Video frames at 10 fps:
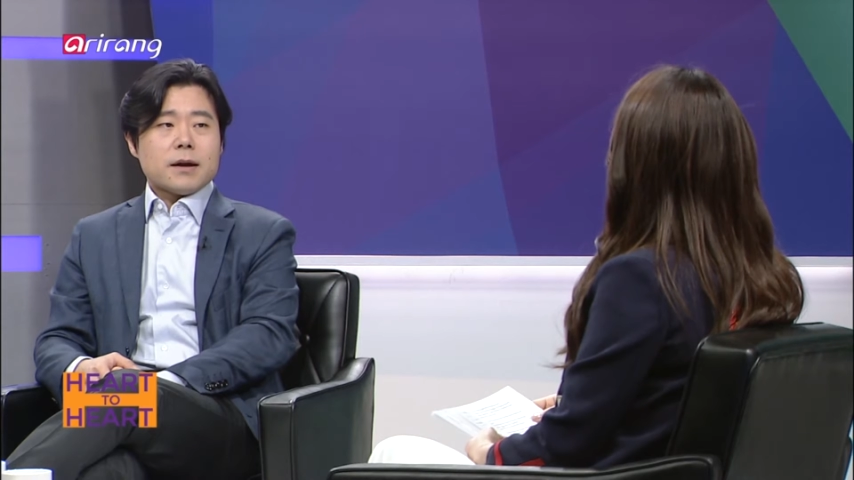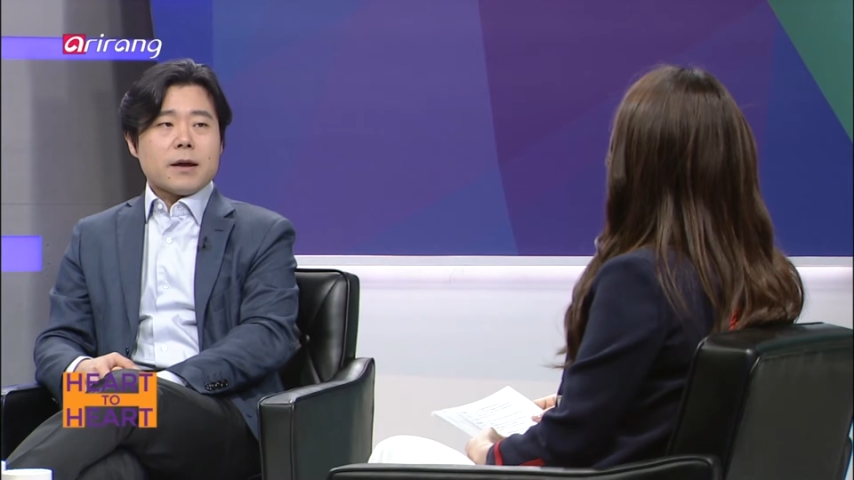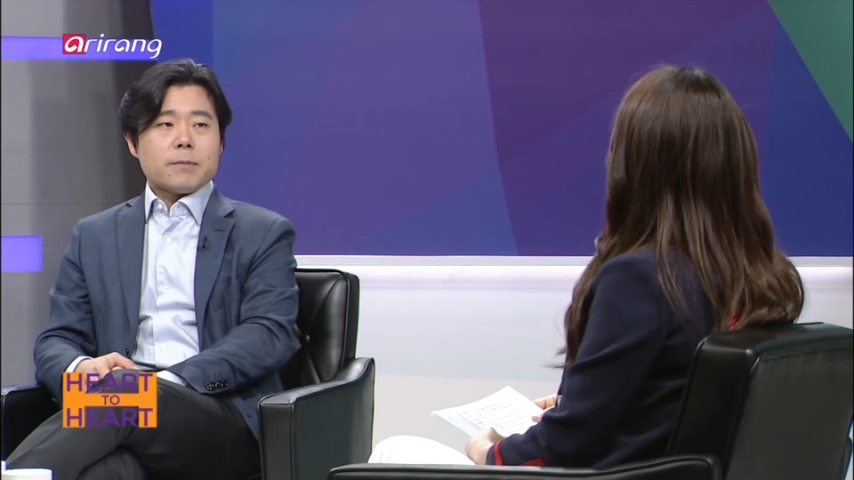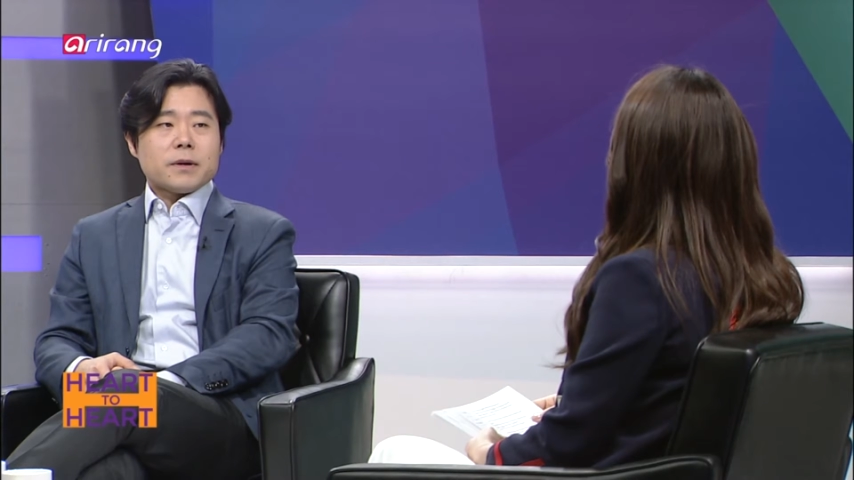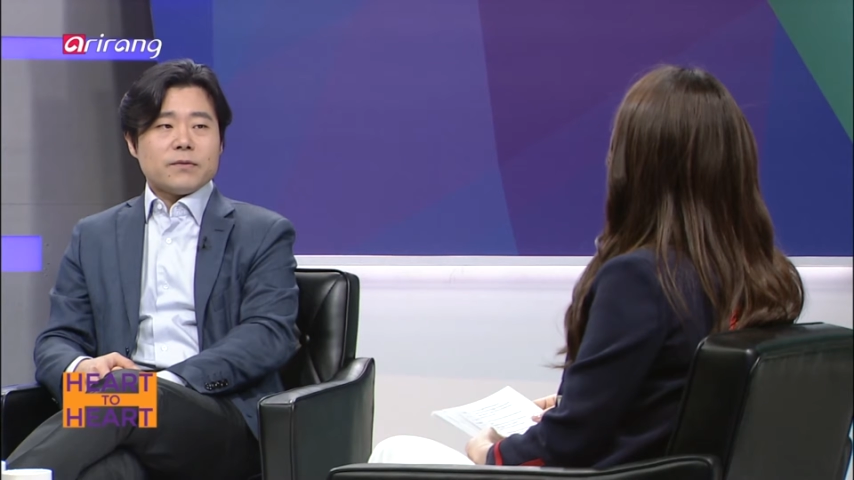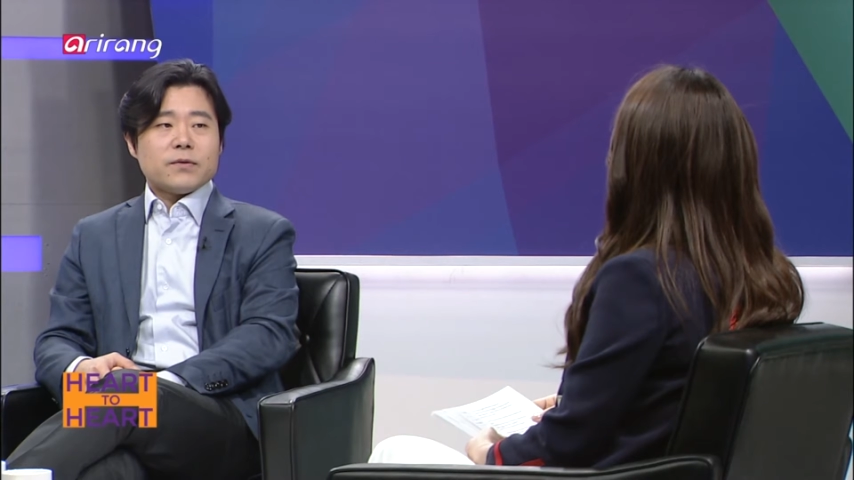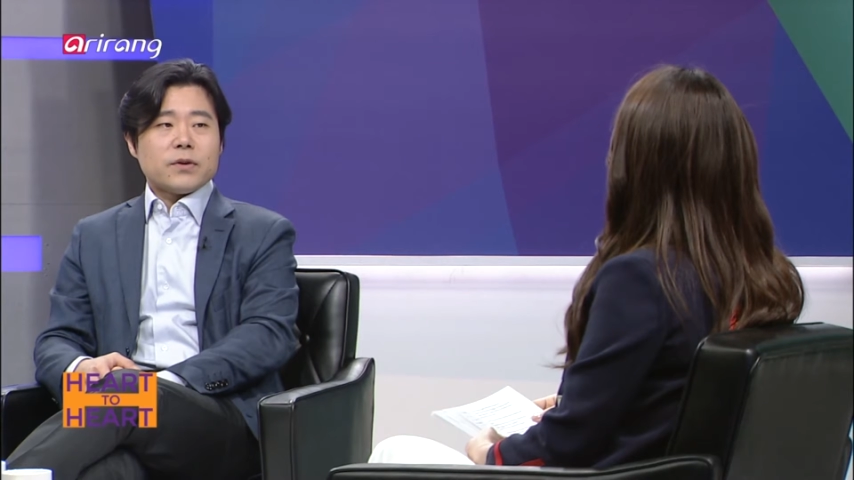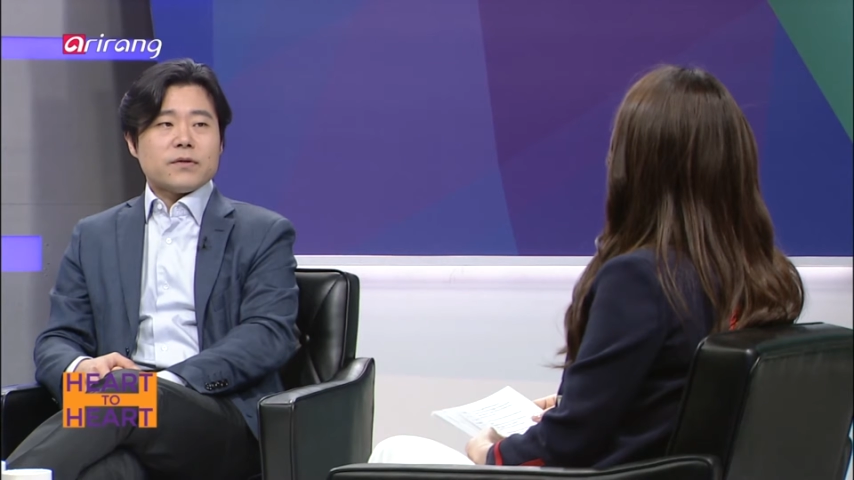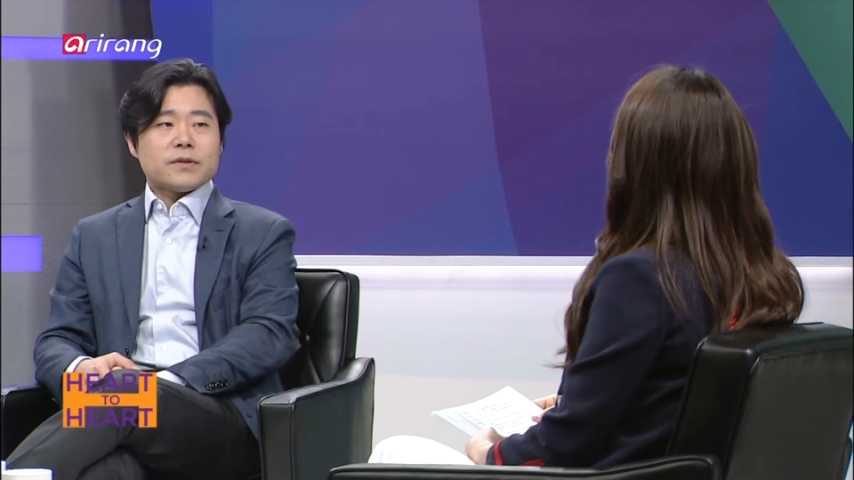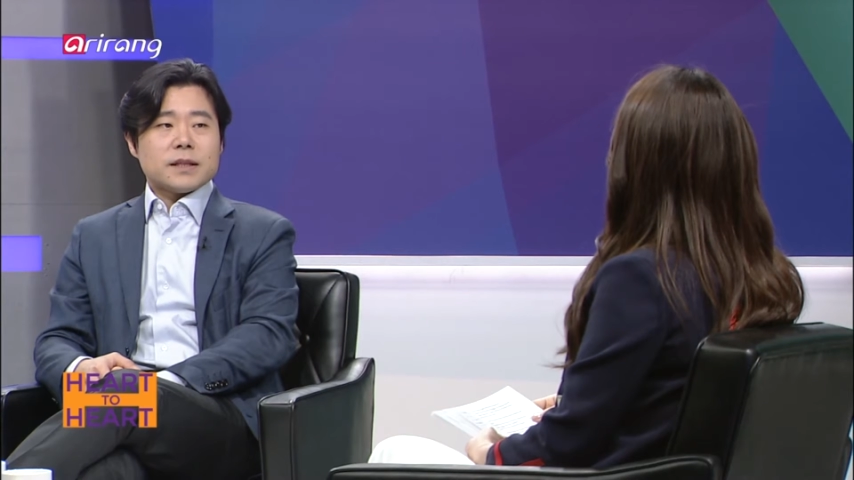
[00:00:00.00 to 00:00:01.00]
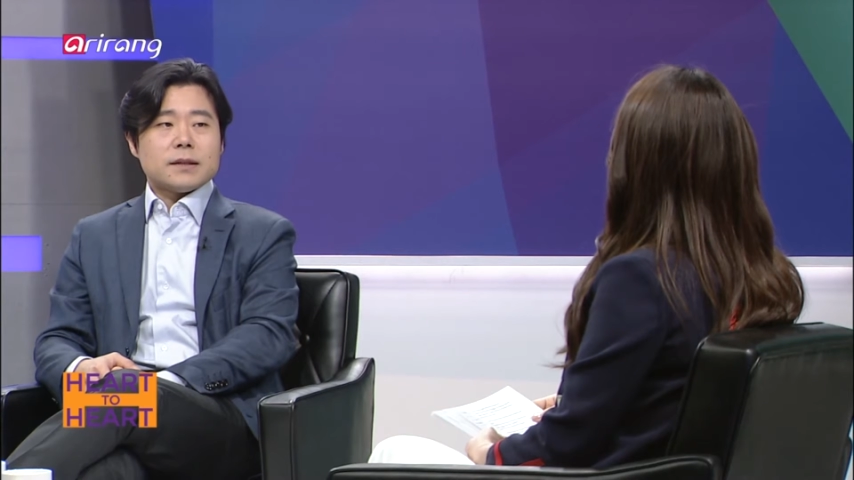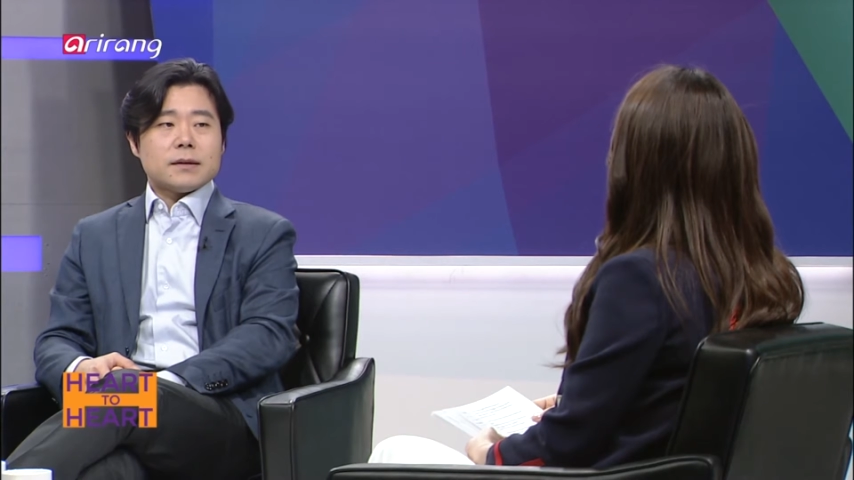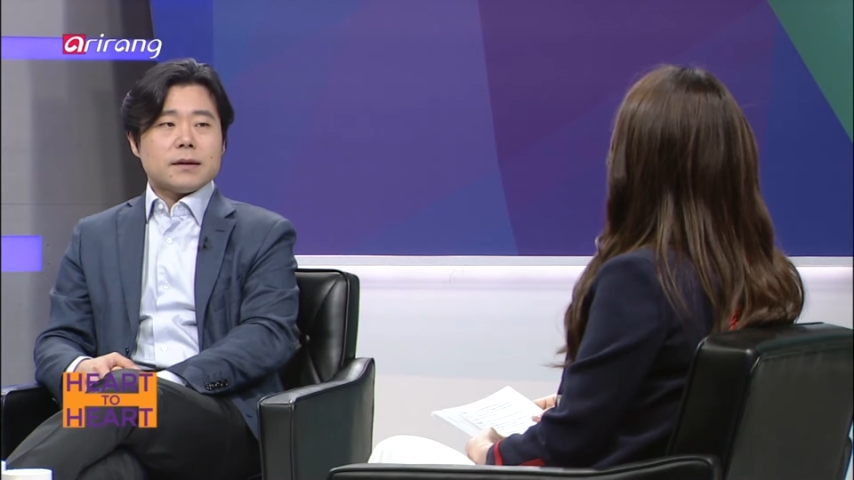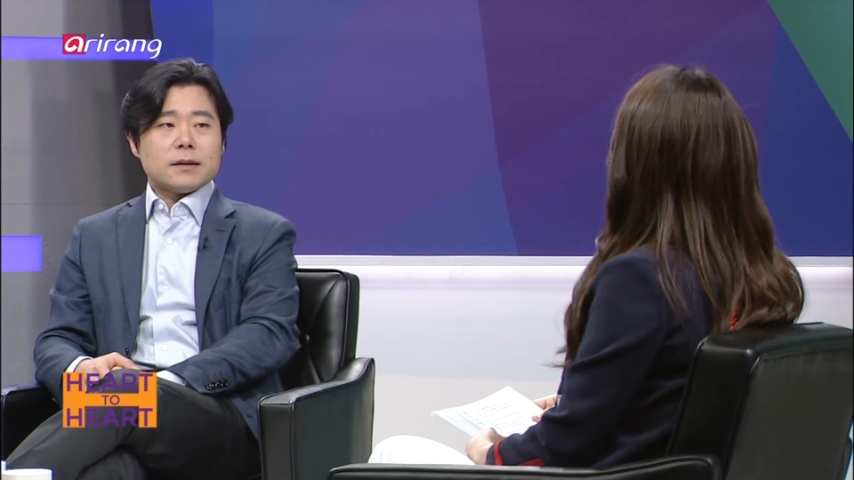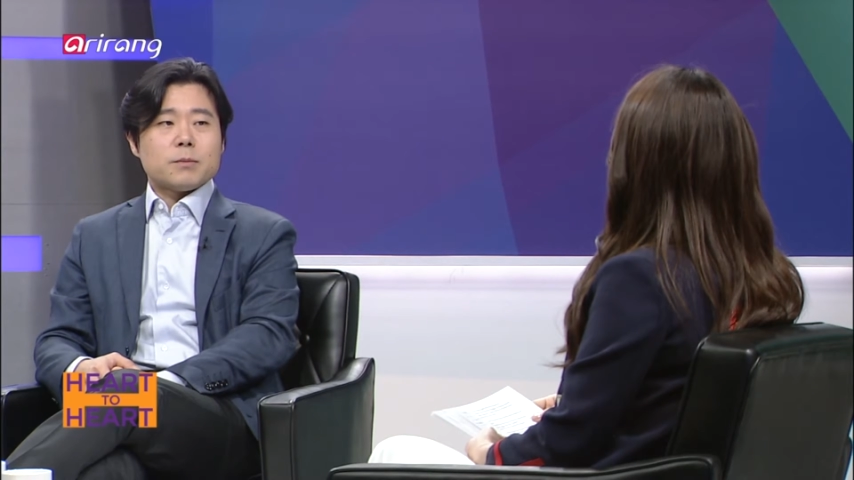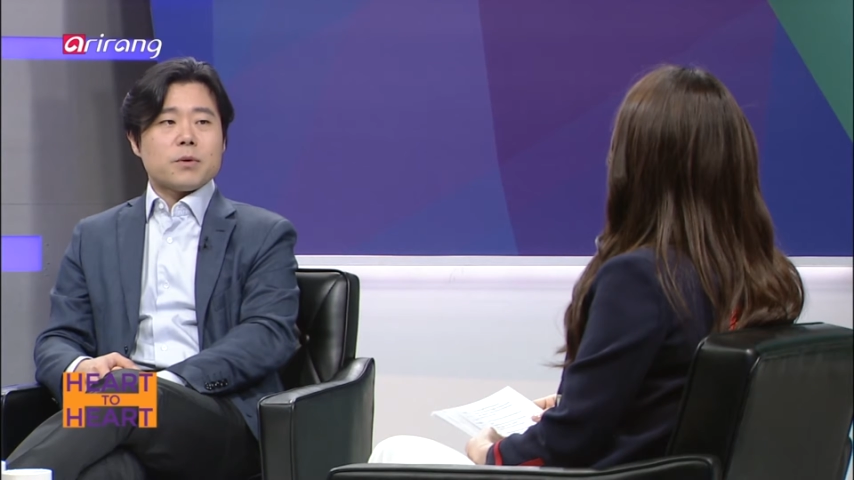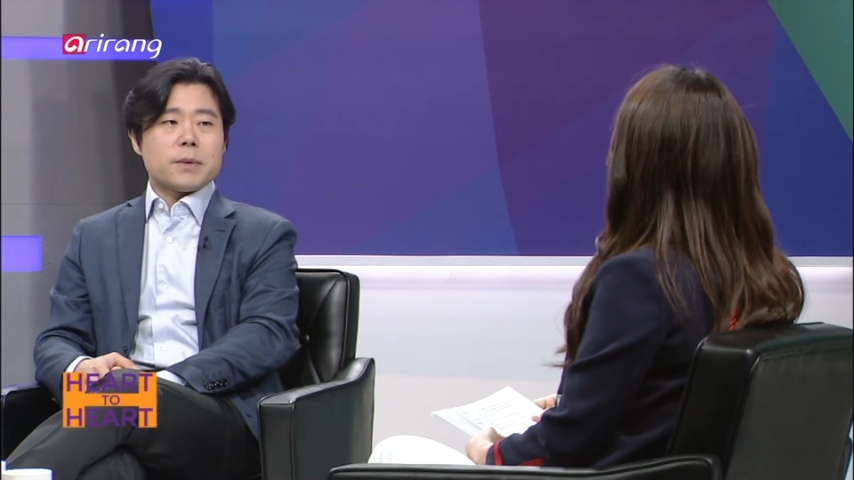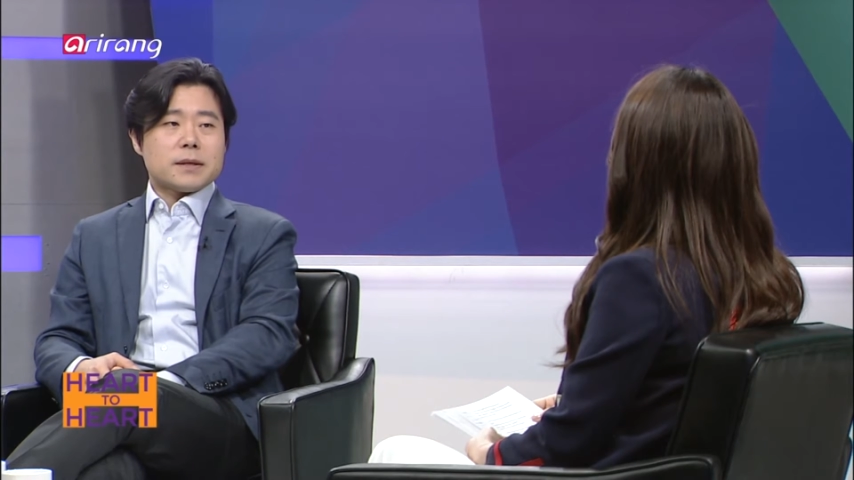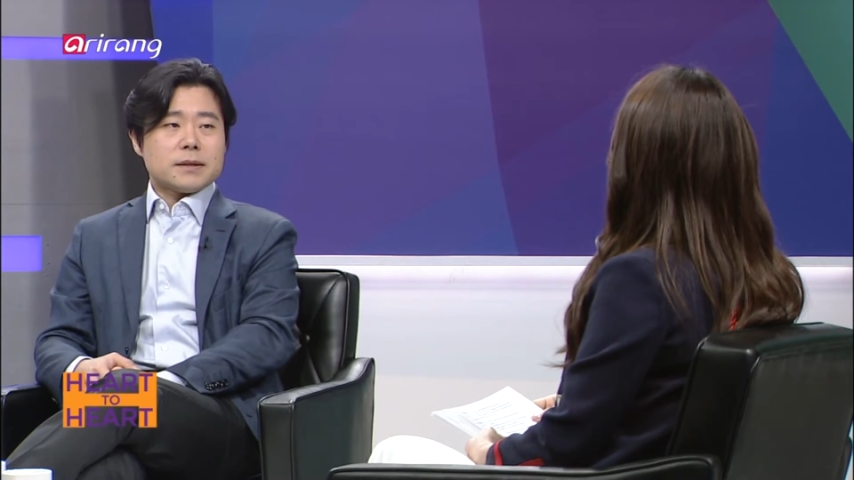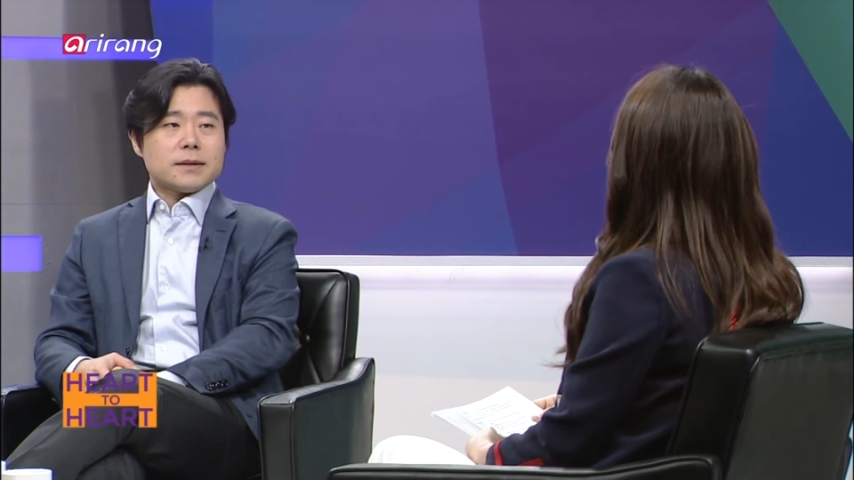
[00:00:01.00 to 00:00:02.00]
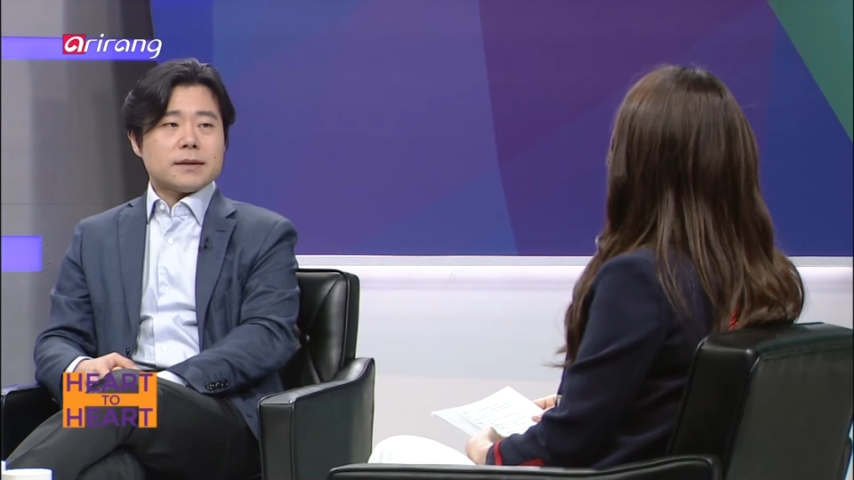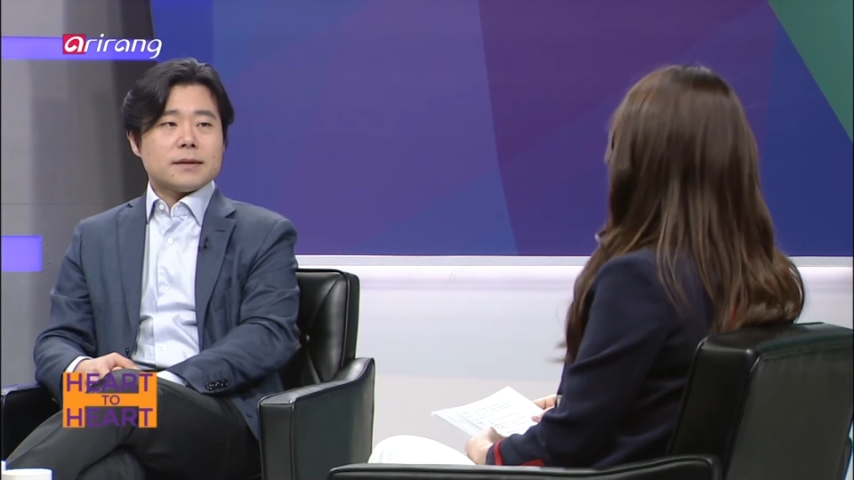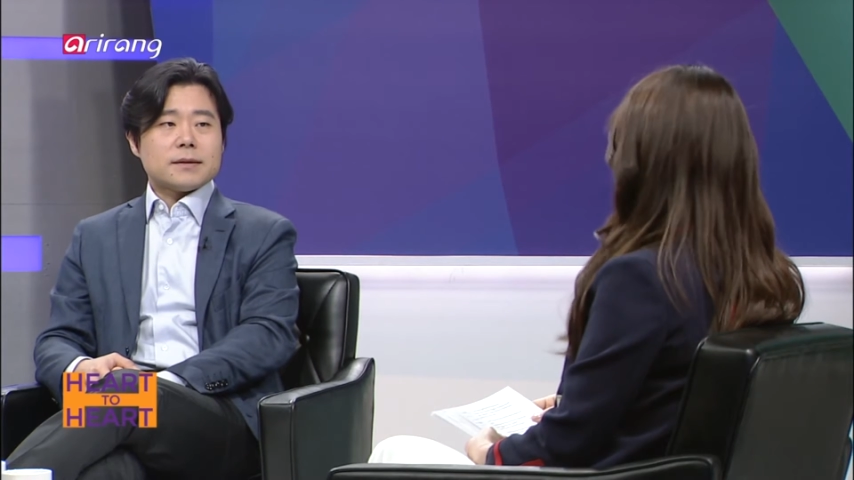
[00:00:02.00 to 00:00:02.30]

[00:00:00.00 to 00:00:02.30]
I'm involved in at the moment. Yes.